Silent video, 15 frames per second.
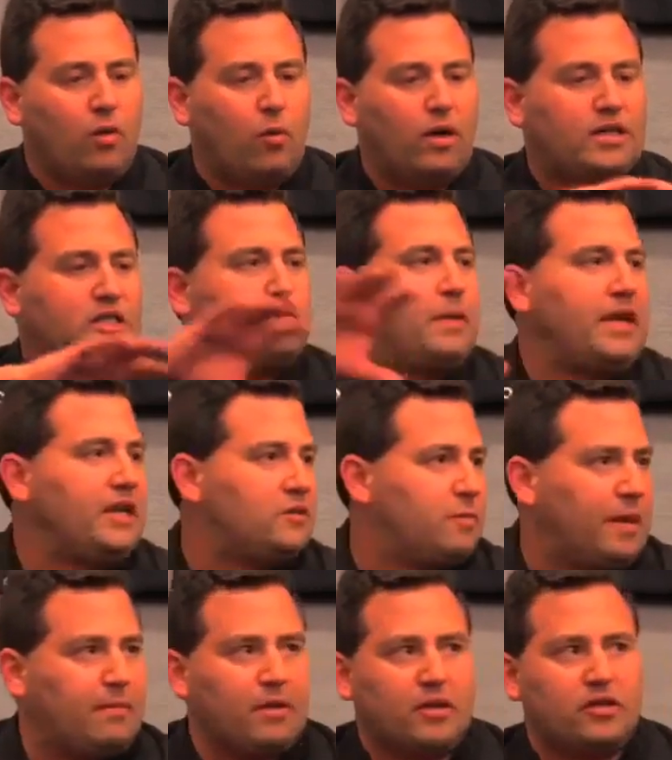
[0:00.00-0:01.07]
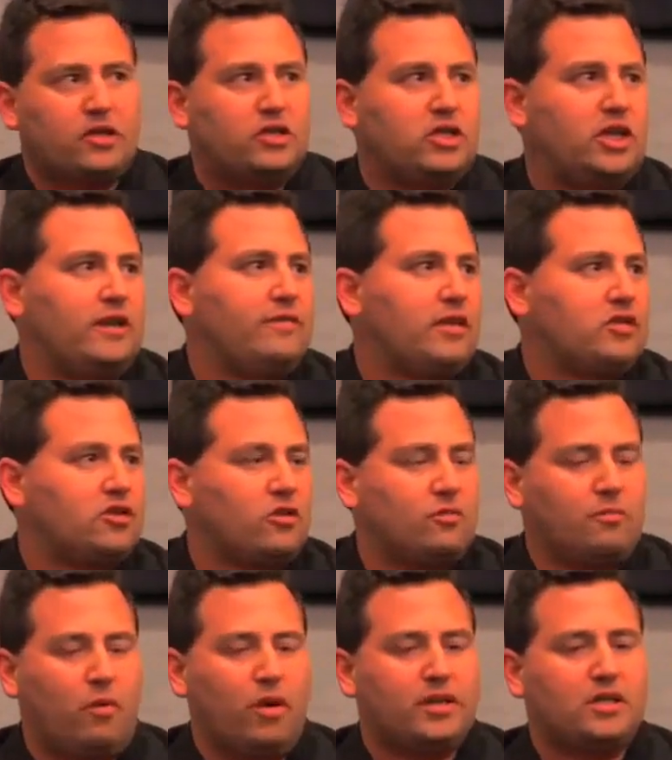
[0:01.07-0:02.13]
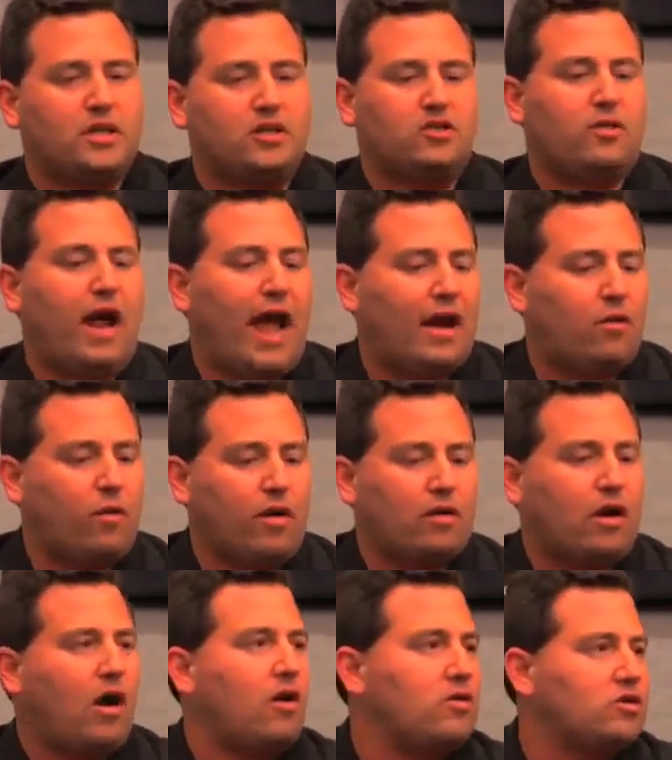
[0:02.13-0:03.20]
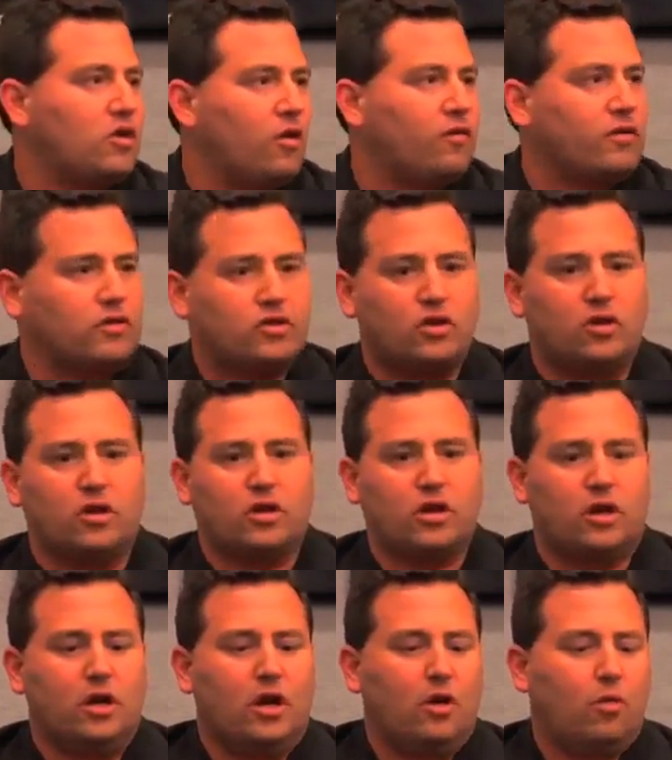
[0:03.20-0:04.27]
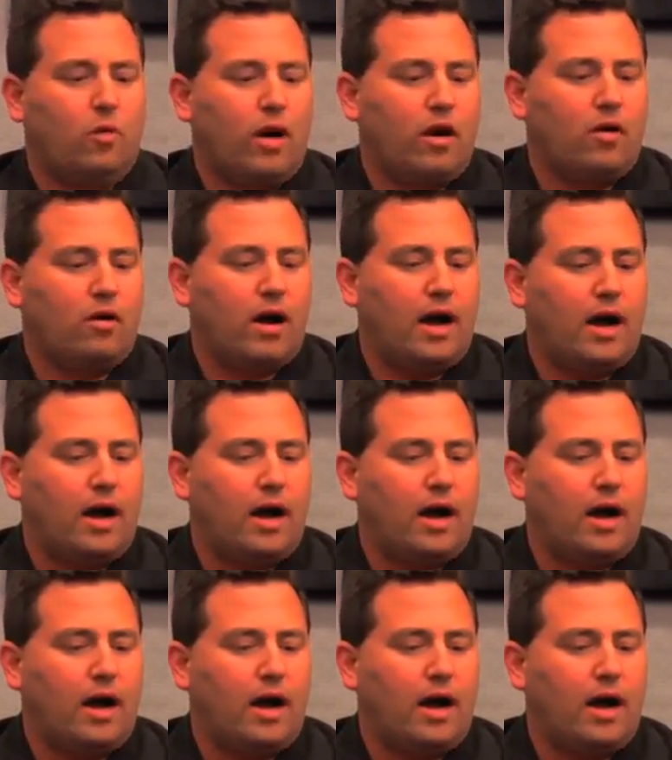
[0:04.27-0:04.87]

what speeds people achieved at certain points in the track, where cars overtook, where